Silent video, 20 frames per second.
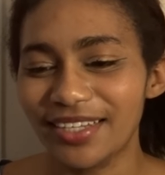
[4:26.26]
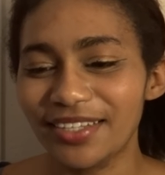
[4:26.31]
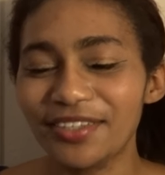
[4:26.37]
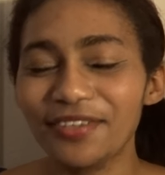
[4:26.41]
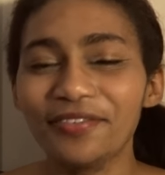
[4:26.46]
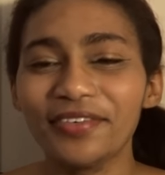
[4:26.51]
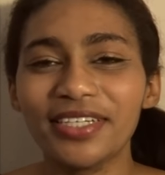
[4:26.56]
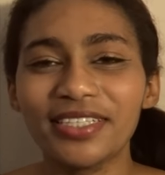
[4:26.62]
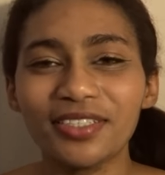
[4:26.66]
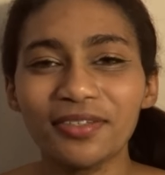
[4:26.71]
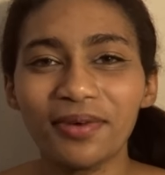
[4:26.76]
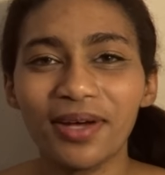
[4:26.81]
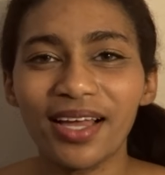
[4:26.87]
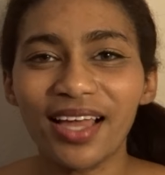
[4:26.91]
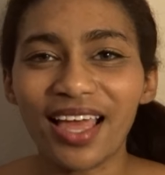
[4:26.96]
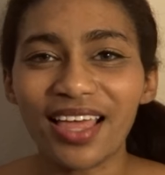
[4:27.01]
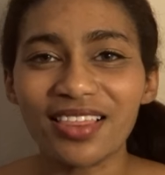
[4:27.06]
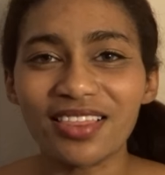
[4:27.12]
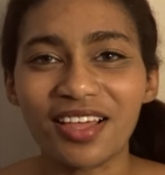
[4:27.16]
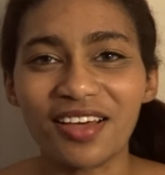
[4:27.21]
the reason why
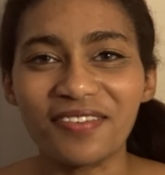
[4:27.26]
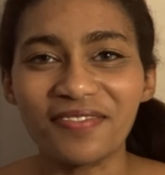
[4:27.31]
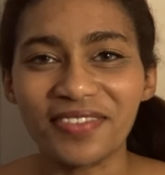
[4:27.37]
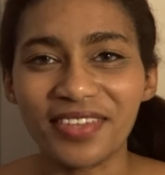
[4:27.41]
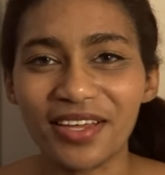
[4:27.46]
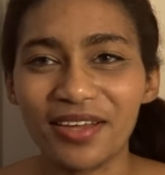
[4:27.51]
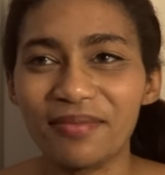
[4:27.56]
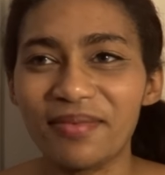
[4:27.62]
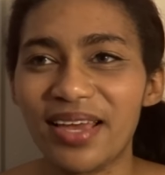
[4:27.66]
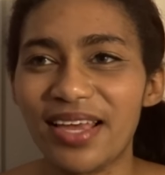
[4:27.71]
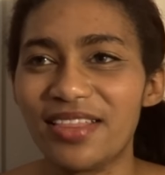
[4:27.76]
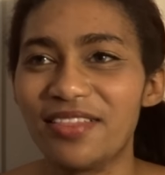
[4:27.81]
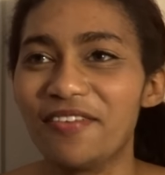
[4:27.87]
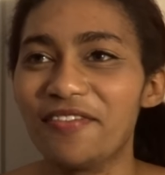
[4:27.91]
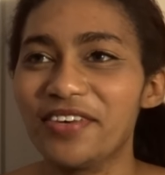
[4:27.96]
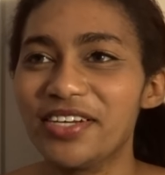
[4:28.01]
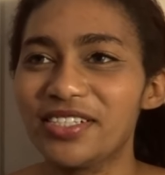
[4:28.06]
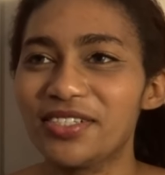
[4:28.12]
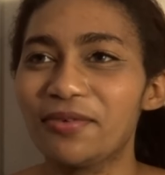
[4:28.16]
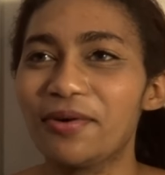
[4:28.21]
I love them and the
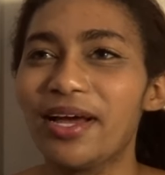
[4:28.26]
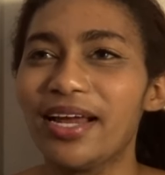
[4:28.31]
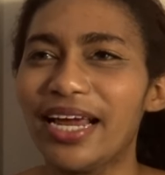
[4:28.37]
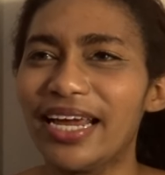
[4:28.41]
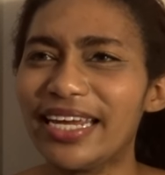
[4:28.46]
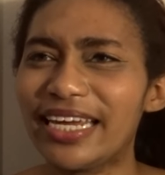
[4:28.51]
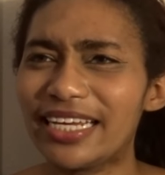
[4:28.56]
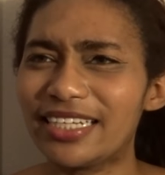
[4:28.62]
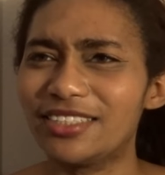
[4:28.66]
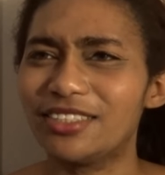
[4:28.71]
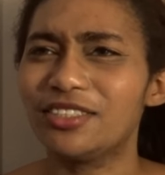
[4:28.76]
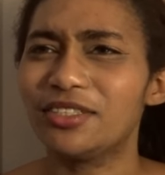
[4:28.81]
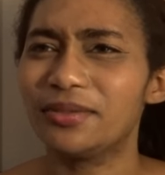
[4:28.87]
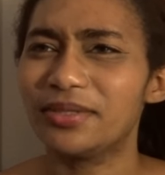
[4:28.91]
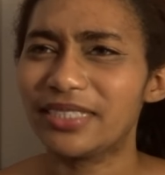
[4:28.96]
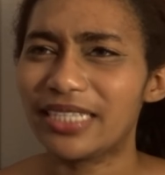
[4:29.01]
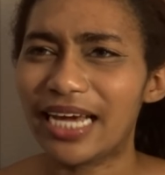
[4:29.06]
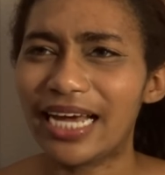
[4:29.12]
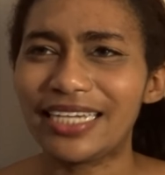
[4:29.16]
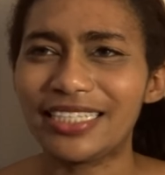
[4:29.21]
reason why I get so
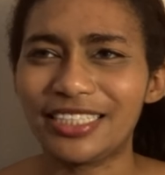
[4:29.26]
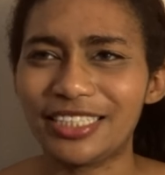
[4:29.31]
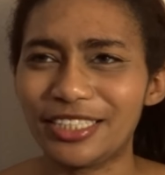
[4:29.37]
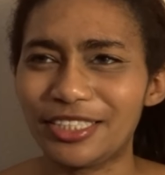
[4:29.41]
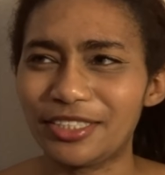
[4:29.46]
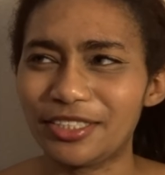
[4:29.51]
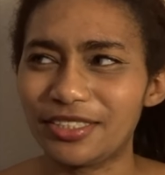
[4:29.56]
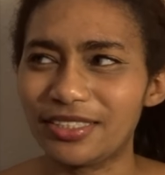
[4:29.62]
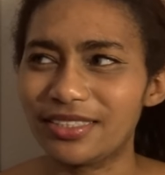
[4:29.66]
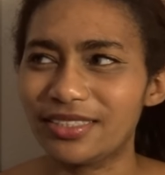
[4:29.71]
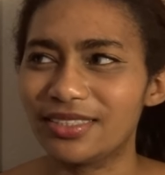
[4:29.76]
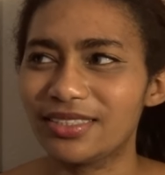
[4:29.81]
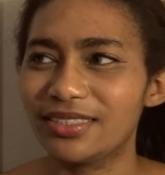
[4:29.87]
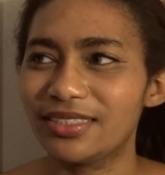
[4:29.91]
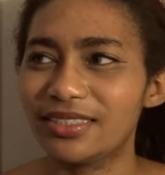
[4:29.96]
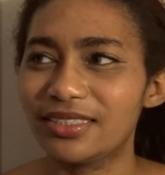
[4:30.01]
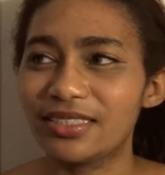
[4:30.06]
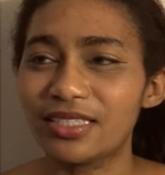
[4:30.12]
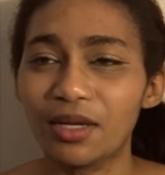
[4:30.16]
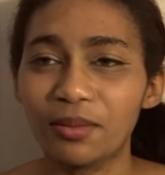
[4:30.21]
attached to
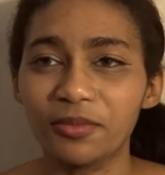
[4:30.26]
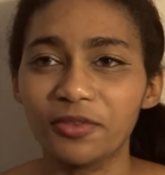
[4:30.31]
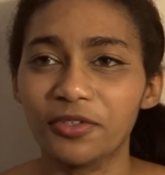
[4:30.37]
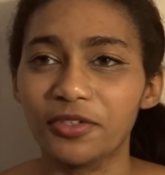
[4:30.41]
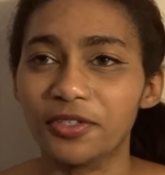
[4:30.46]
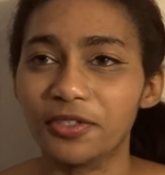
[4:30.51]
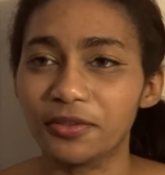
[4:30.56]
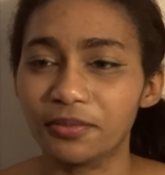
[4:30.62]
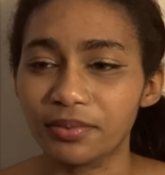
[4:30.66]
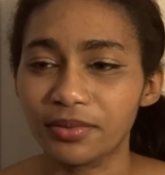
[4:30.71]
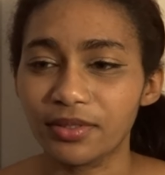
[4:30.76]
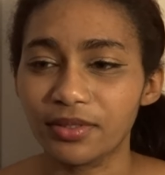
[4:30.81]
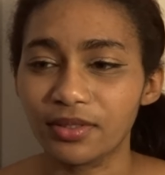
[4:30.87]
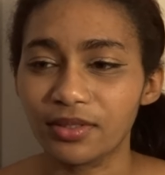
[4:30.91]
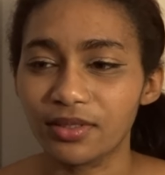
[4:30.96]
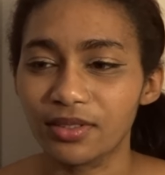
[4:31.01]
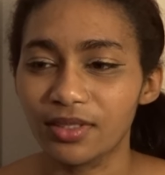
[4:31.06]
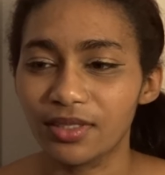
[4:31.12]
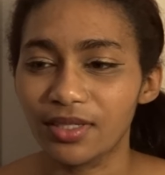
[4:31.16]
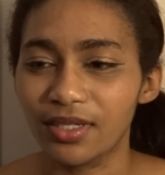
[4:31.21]
some
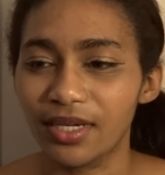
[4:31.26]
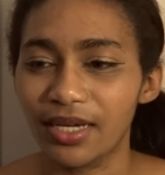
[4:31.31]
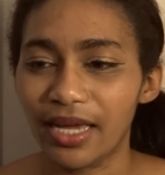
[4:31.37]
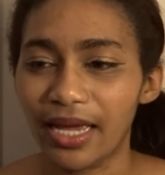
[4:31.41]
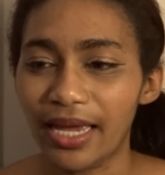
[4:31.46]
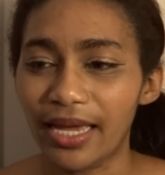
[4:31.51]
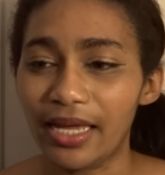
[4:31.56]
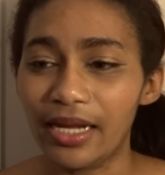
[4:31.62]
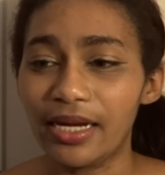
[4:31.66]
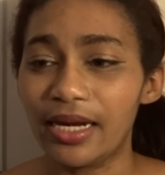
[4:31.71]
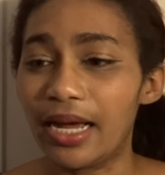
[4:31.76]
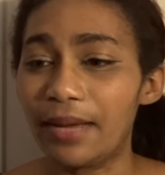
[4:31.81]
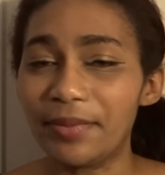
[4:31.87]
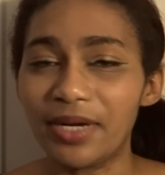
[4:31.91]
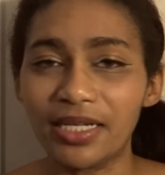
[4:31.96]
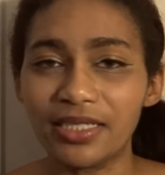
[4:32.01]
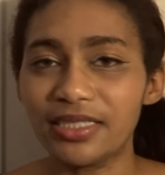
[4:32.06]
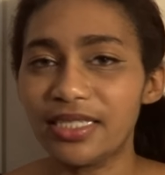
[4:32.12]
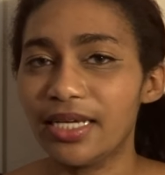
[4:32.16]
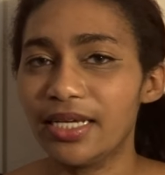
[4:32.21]
groups, and I'm
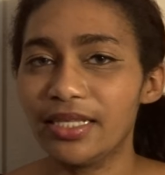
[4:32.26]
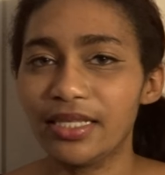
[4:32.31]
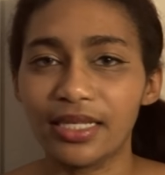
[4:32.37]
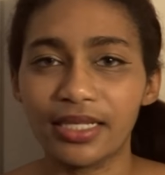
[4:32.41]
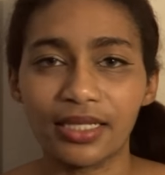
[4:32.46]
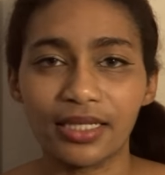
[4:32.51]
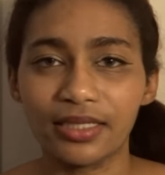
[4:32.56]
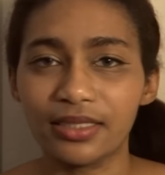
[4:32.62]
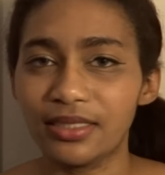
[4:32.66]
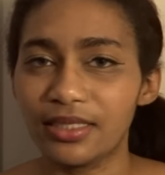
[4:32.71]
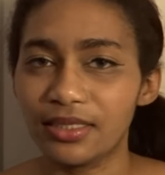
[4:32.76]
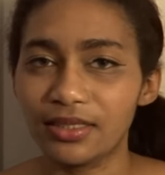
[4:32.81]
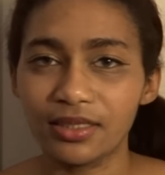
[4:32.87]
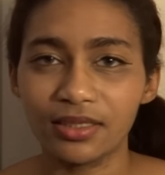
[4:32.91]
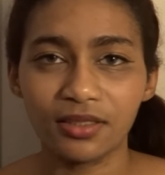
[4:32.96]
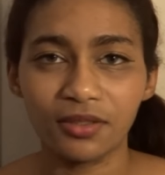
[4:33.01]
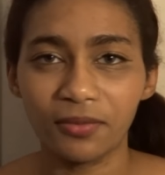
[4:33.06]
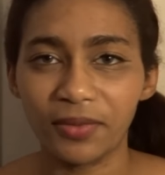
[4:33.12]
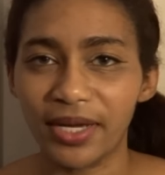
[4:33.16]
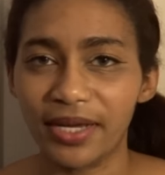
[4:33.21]
not saying that this
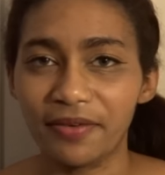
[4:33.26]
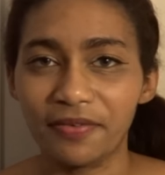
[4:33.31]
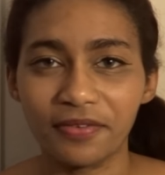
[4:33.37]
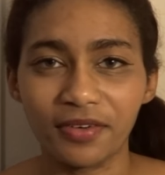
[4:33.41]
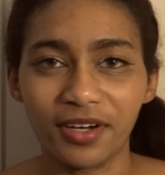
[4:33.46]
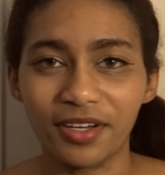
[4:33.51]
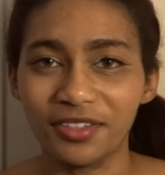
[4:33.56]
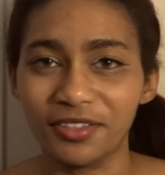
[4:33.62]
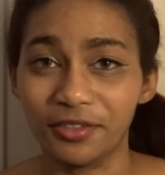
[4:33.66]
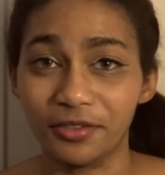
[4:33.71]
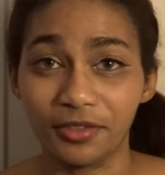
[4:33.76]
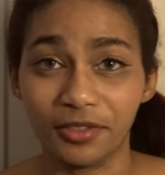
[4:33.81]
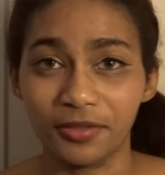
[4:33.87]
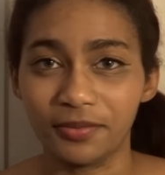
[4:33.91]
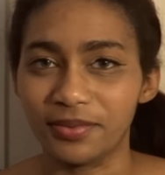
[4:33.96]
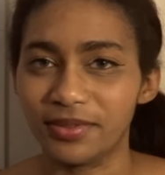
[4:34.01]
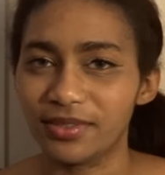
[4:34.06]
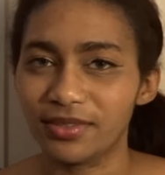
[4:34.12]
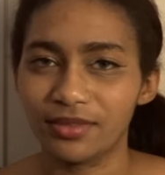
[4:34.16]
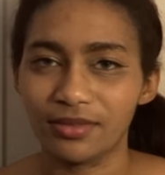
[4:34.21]
isn't the way for other
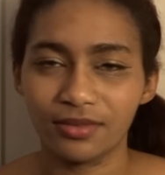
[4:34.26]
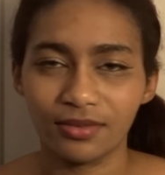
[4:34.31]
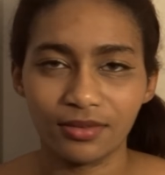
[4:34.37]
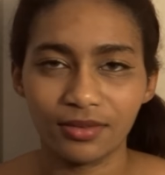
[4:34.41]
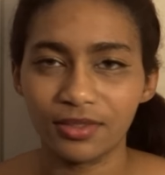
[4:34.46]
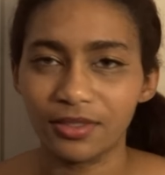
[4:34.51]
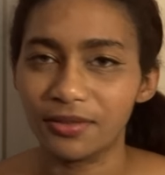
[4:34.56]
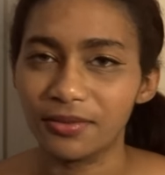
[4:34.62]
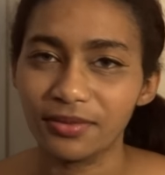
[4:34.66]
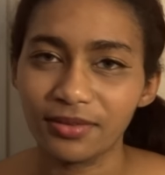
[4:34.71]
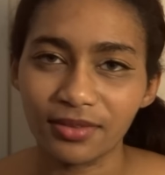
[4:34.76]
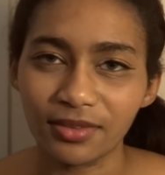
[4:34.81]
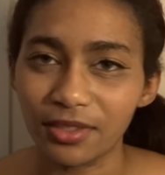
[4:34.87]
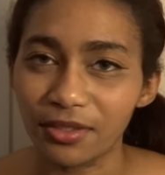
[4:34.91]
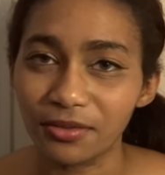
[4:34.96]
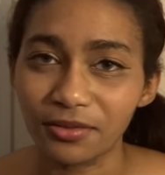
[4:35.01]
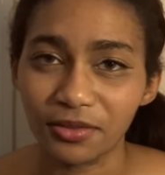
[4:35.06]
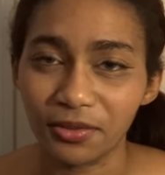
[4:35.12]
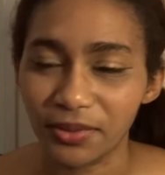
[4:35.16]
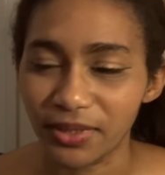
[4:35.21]
groups. Don't,
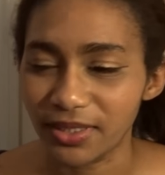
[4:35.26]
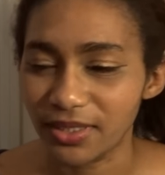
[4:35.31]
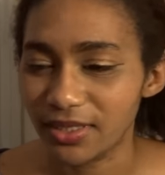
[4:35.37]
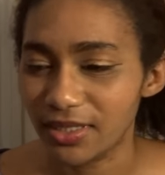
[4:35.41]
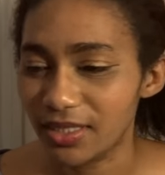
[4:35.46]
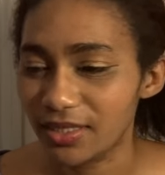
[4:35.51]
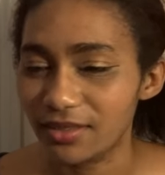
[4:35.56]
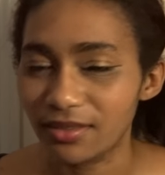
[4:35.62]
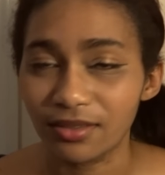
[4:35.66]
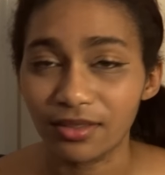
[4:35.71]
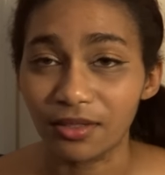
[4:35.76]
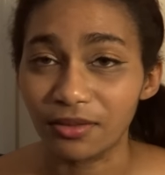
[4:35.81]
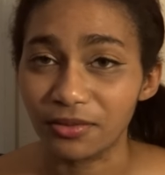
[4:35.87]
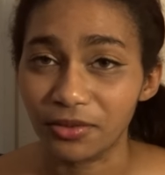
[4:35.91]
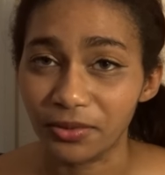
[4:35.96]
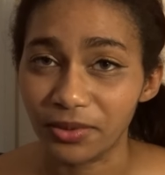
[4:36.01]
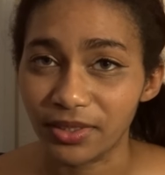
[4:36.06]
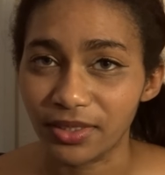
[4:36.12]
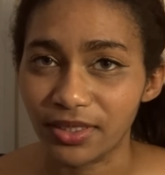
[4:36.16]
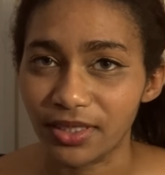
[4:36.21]
don't twist it.
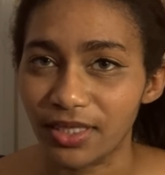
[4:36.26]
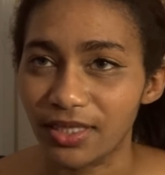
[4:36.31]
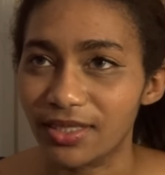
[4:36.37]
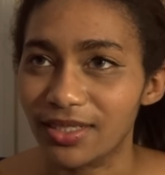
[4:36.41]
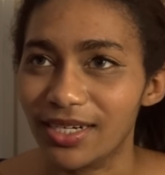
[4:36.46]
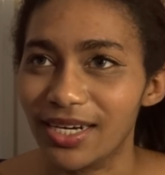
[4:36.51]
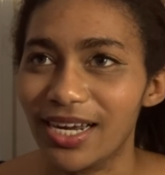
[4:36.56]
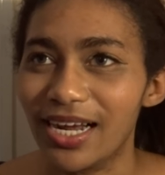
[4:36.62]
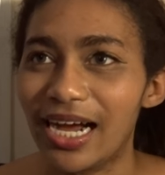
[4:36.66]
Don't twist it.